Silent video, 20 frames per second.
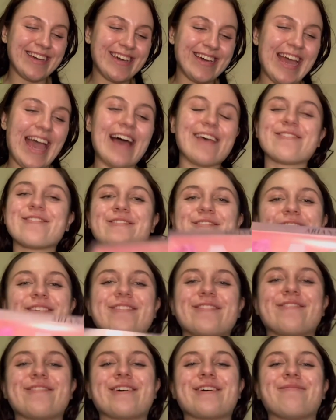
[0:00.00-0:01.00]
as soon as I
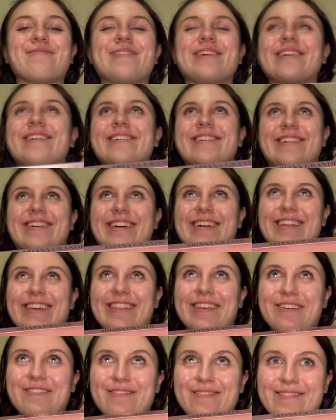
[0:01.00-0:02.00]
saw it, I'm like, I need
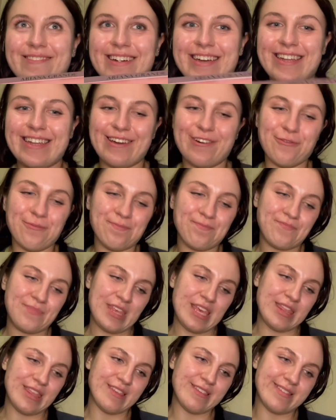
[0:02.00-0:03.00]
that right now.
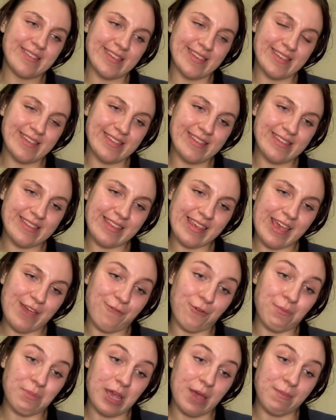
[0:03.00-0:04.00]
This is
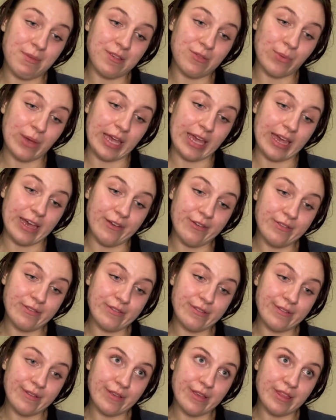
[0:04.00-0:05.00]
from Chemist
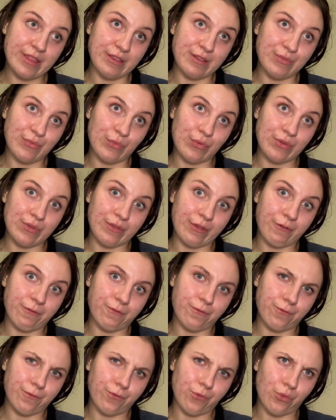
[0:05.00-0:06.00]
Warehouse. This was
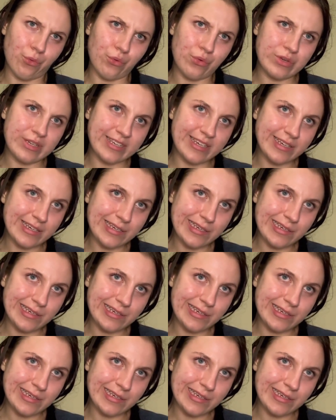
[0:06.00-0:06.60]
$40,